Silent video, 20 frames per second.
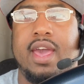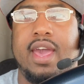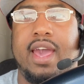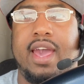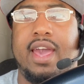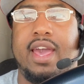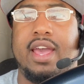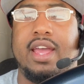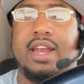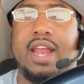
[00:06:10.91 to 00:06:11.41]

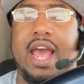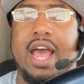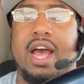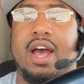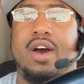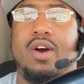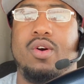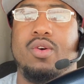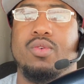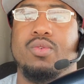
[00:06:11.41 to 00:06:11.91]
and
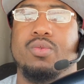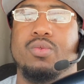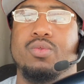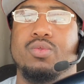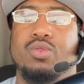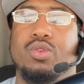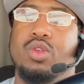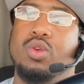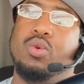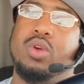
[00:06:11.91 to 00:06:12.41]
how
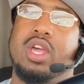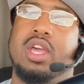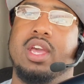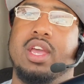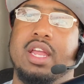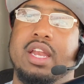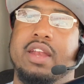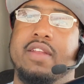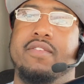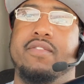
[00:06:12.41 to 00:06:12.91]
you
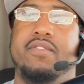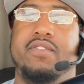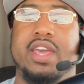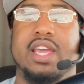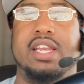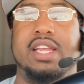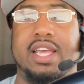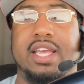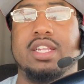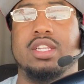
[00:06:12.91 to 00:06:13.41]
can fit
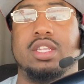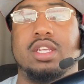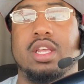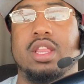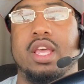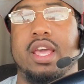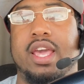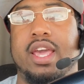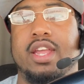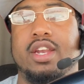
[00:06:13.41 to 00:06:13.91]
into
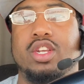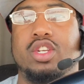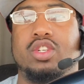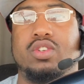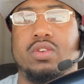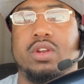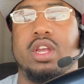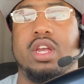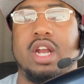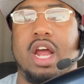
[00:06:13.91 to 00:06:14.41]
the
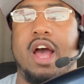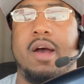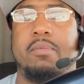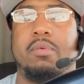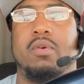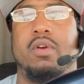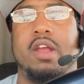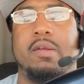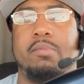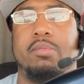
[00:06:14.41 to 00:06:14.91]
industry and
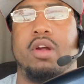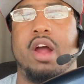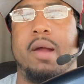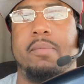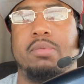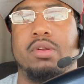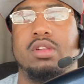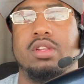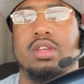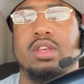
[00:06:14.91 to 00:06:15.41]
operate
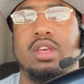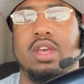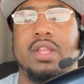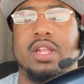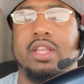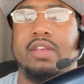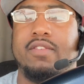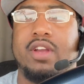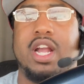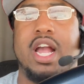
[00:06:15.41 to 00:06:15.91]
properly,
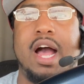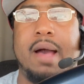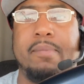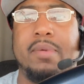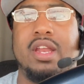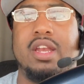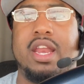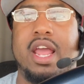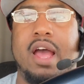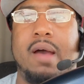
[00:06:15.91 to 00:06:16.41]
leave a
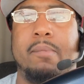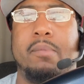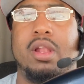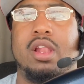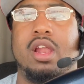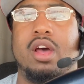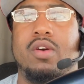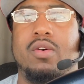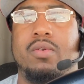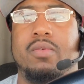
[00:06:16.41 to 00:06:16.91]
comment down
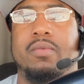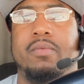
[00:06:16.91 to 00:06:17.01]
below.